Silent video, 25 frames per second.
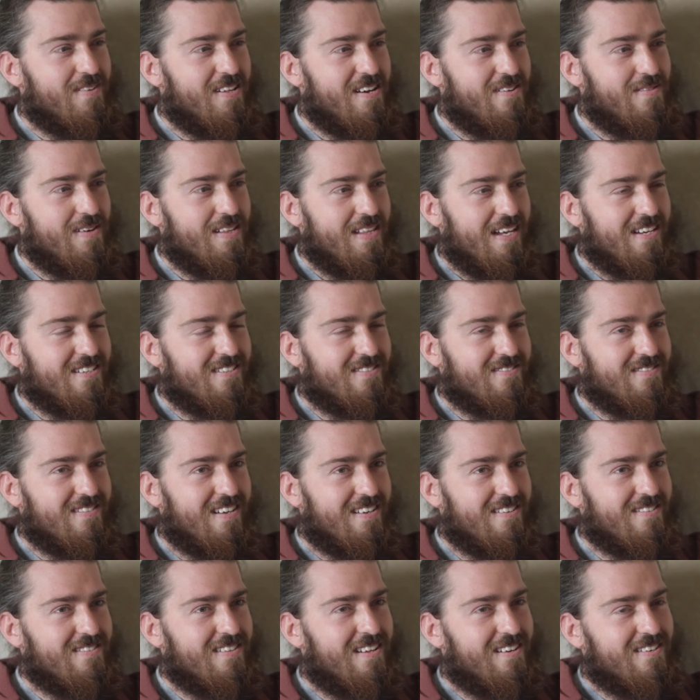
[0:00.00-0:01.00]
You know, I mean, that's
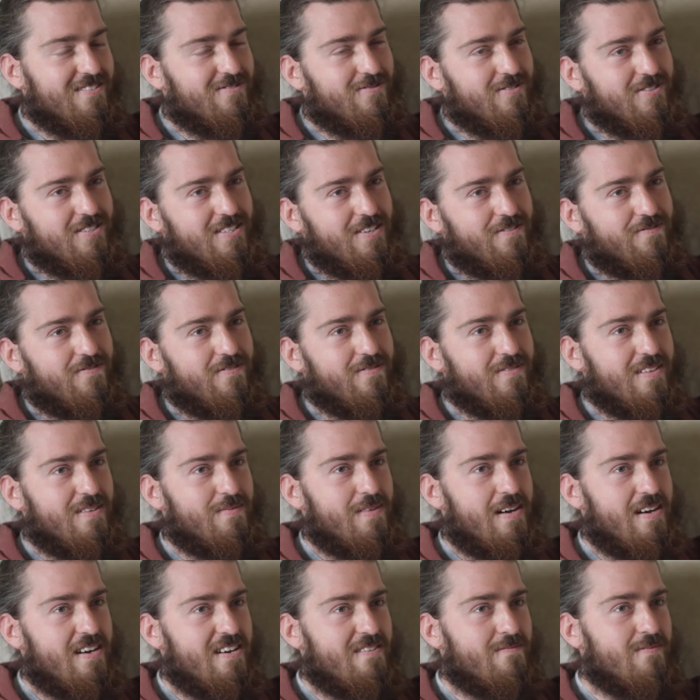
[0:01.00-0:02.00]
what's different
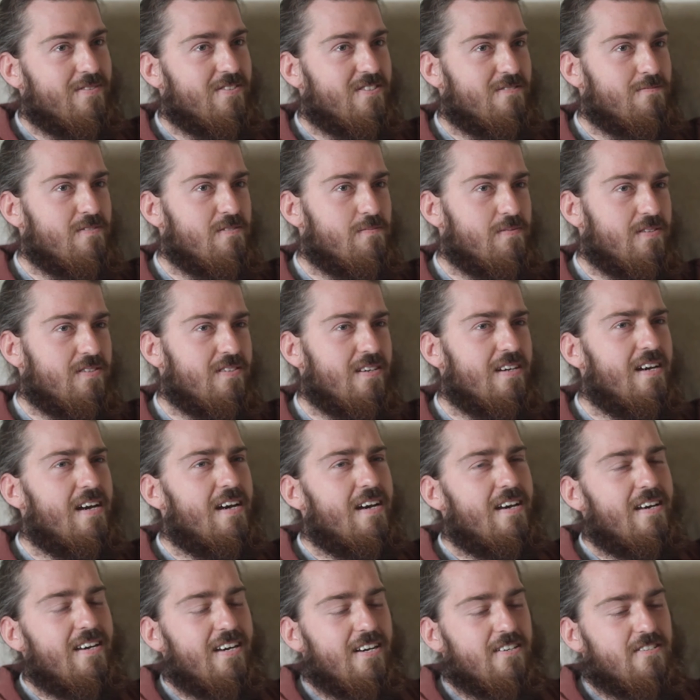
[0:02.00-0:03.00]
about him and some of the,
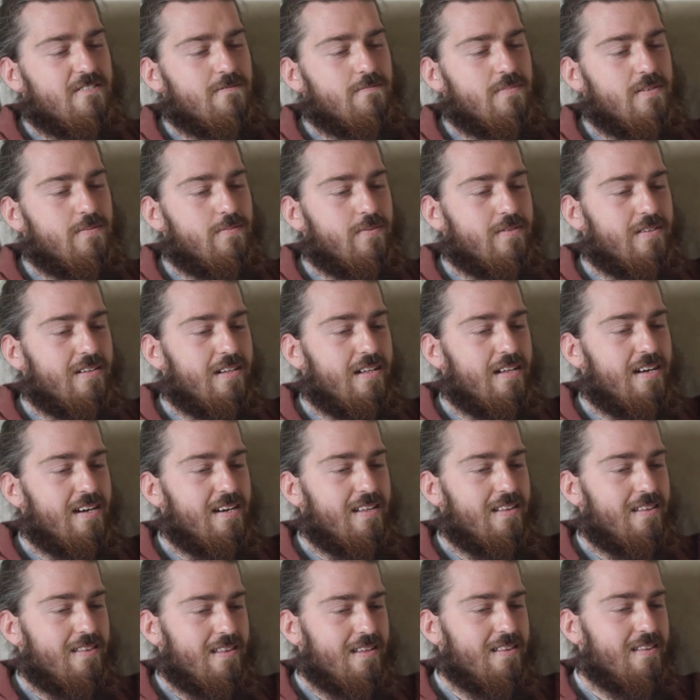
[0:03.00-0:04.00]
because you get some people that
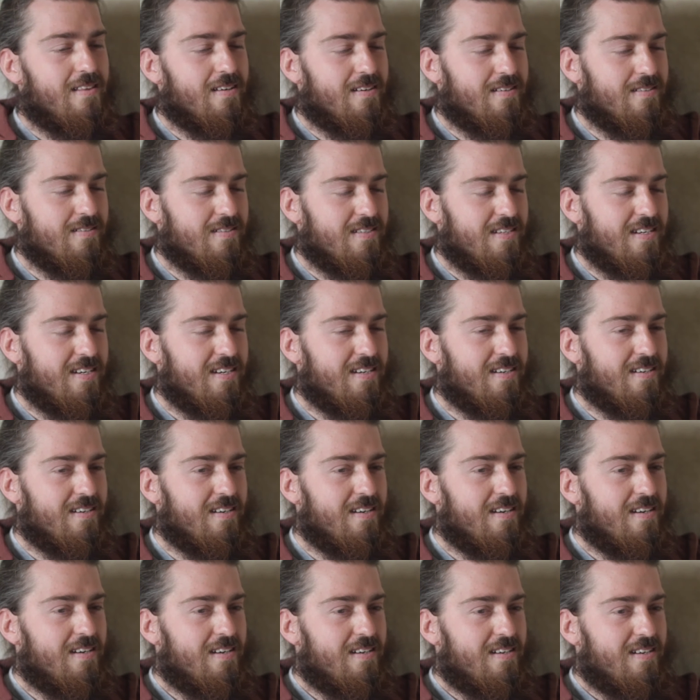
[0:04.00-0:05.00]
like, they think they can sing
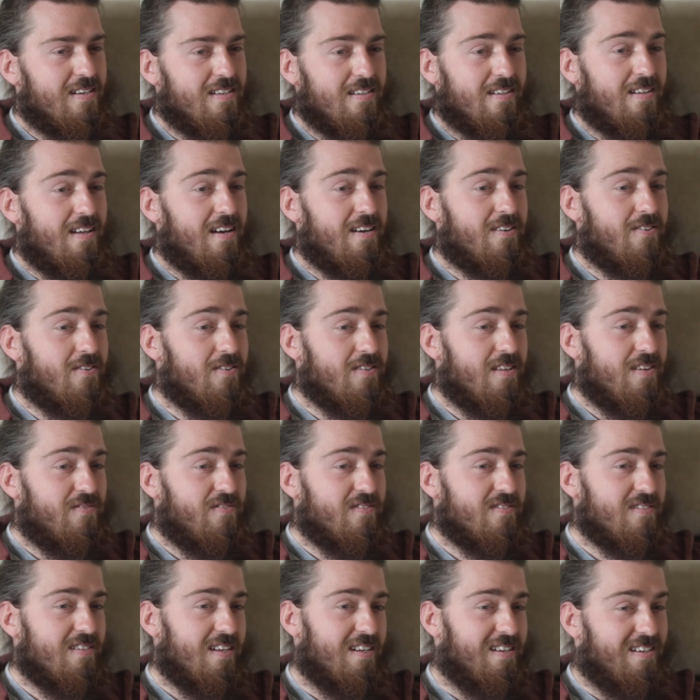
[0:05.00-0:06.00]
and they're not that good, and
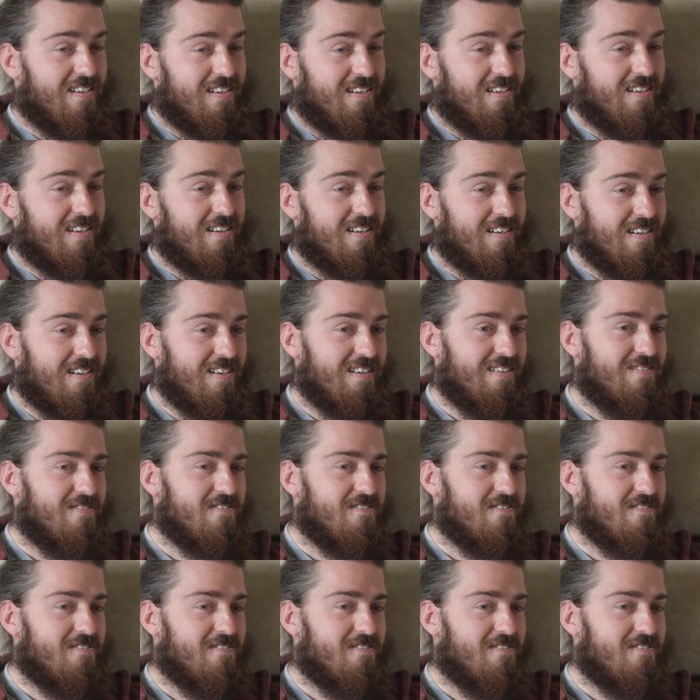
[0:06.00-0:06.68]
everyone's like, ha ha ha.